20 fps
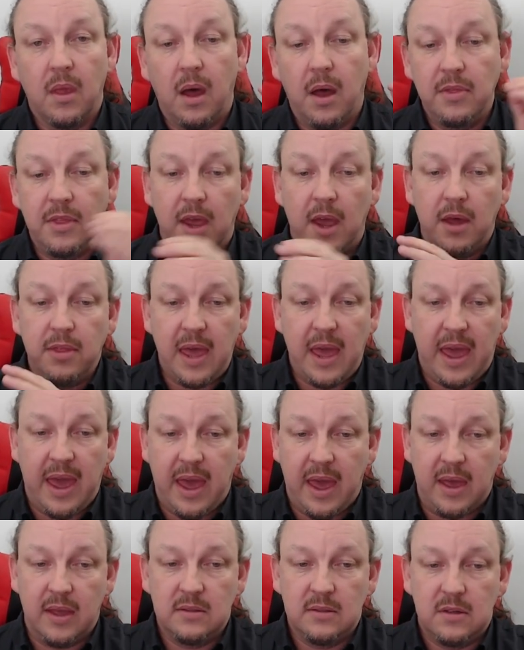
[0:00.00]
On the other
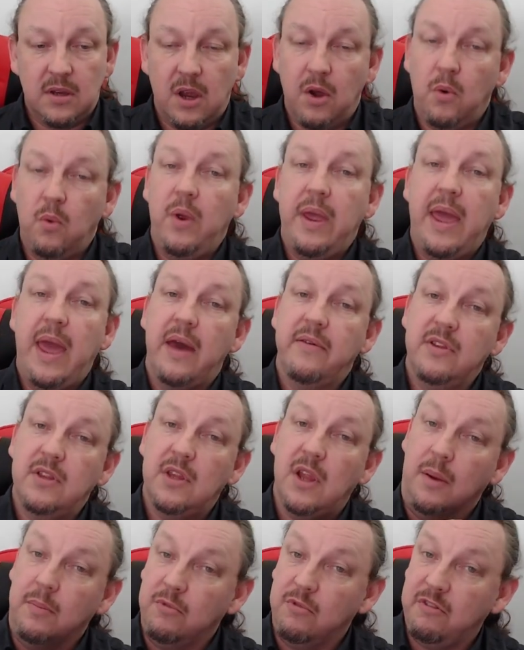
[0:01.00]
hand, we have a
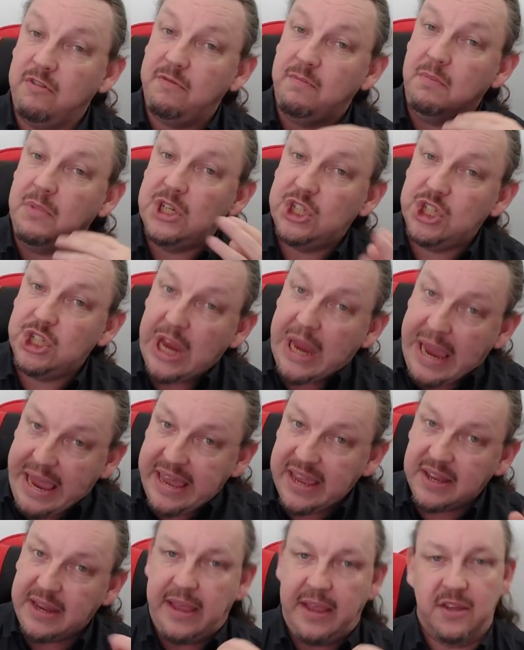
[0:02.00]
number of
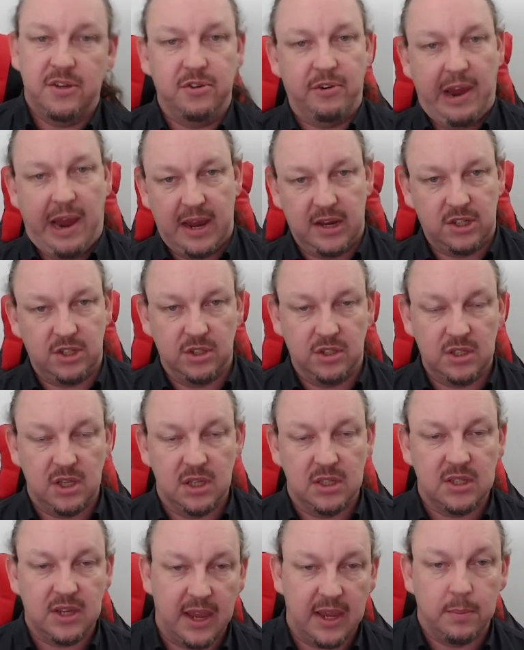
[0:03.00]
machine interactions
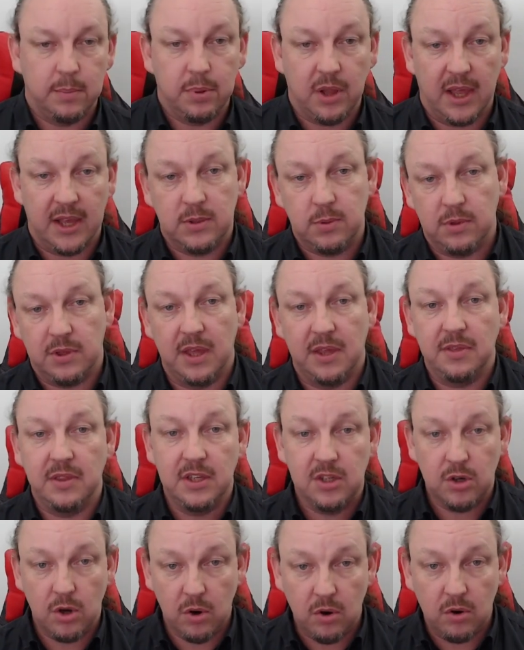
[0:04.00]
that take place within
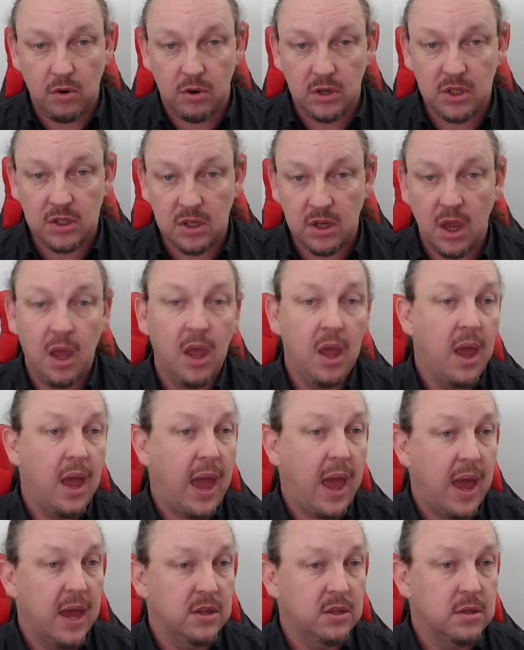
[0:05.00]
this course,
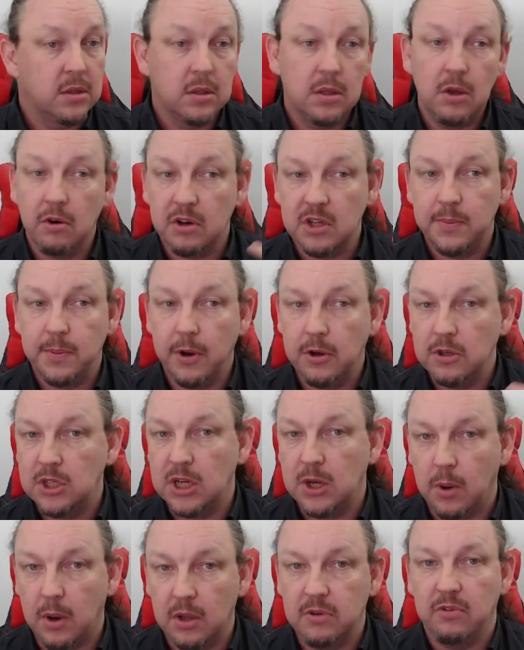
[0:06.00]
and you're
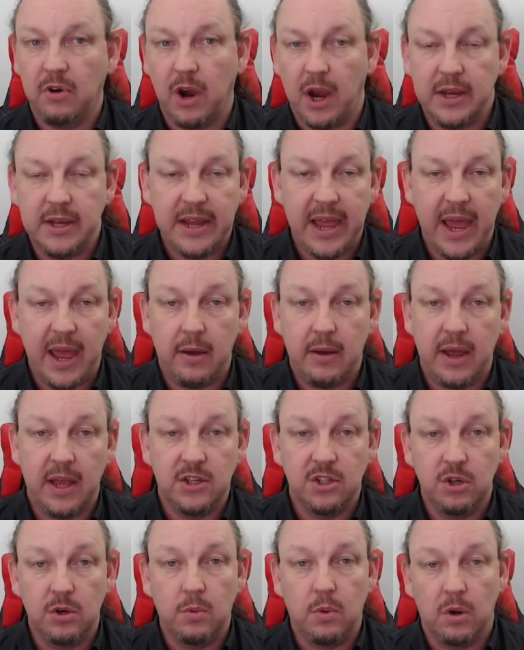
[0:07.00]
experiencing one right now
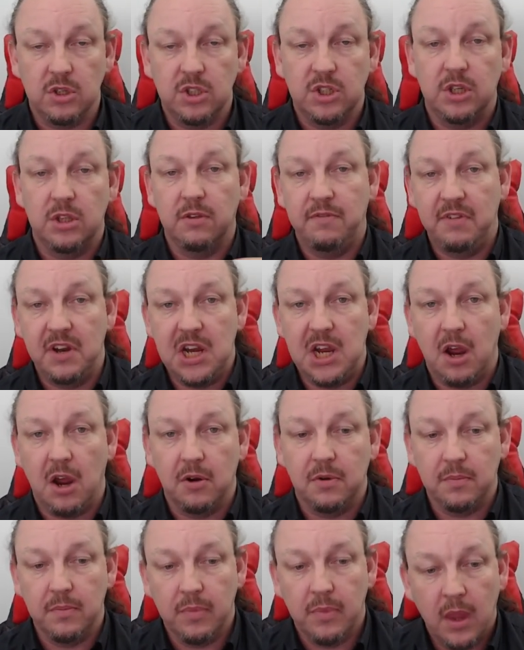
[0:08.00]
as you're watching the
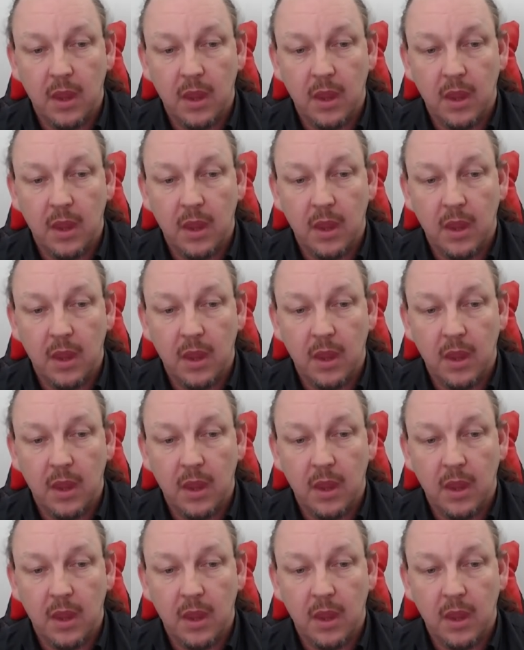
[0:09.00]
video.